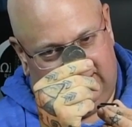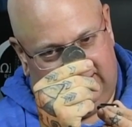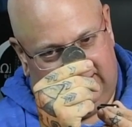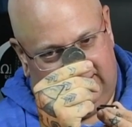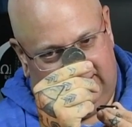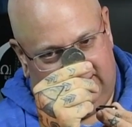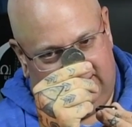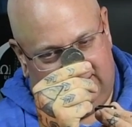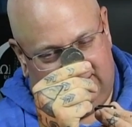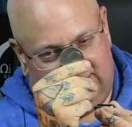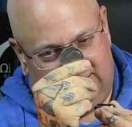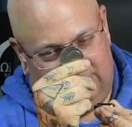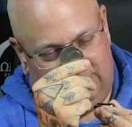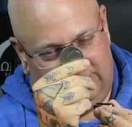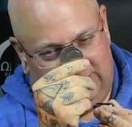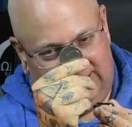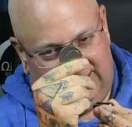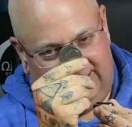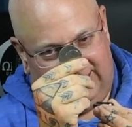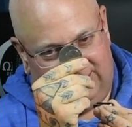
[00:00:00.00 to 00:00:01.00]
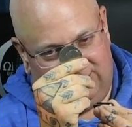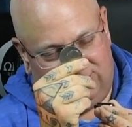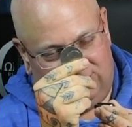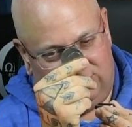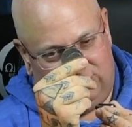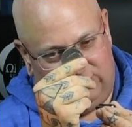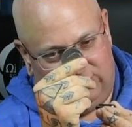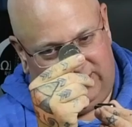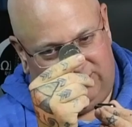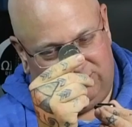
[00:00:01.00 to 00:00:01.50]
And someone that has
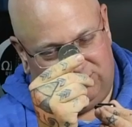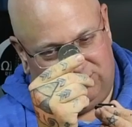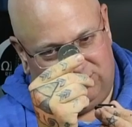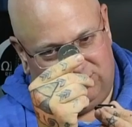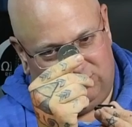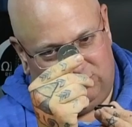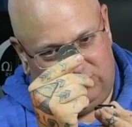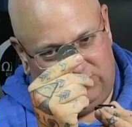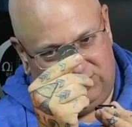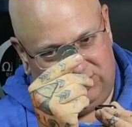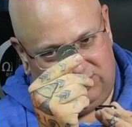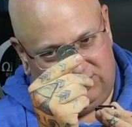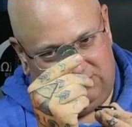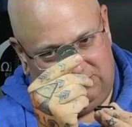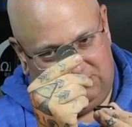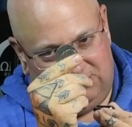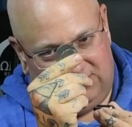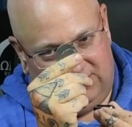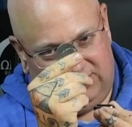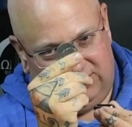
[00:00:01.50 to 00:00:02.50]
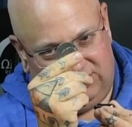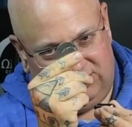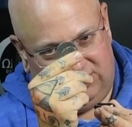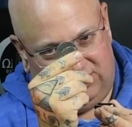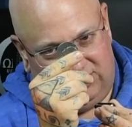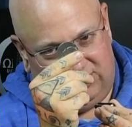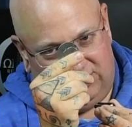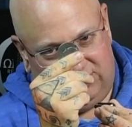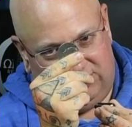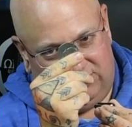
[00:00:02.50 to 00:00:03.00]
ounces of wisdom's like,
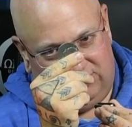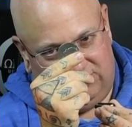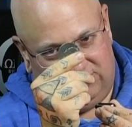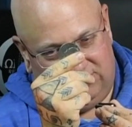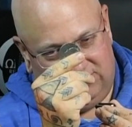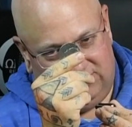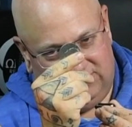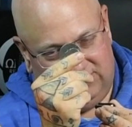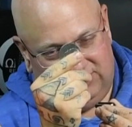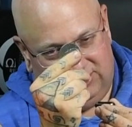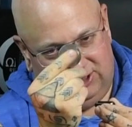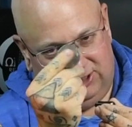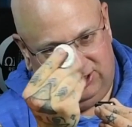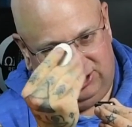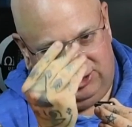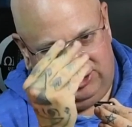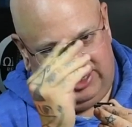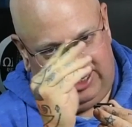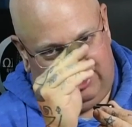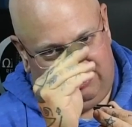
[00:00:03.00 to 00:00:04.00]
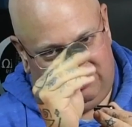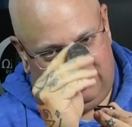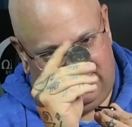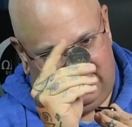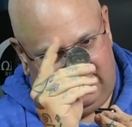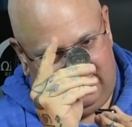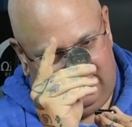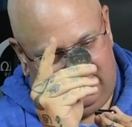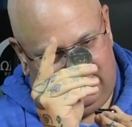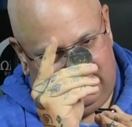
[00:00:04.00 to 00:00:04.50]
no, you don't have a
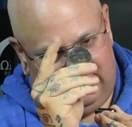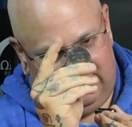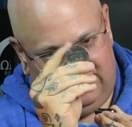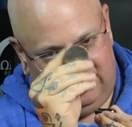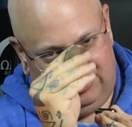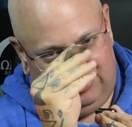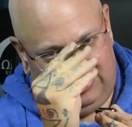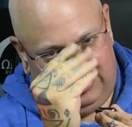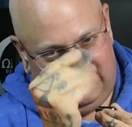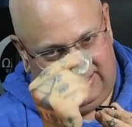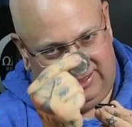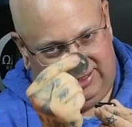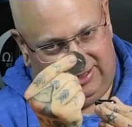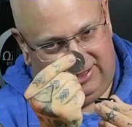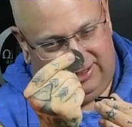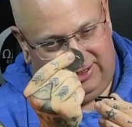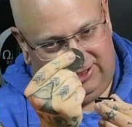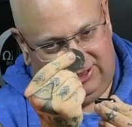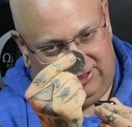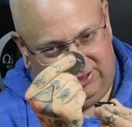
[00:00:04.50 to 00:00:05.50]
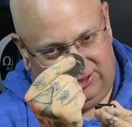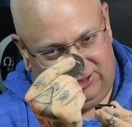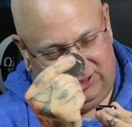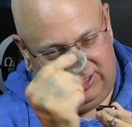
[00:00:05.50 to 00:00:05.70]
tail here and a head here.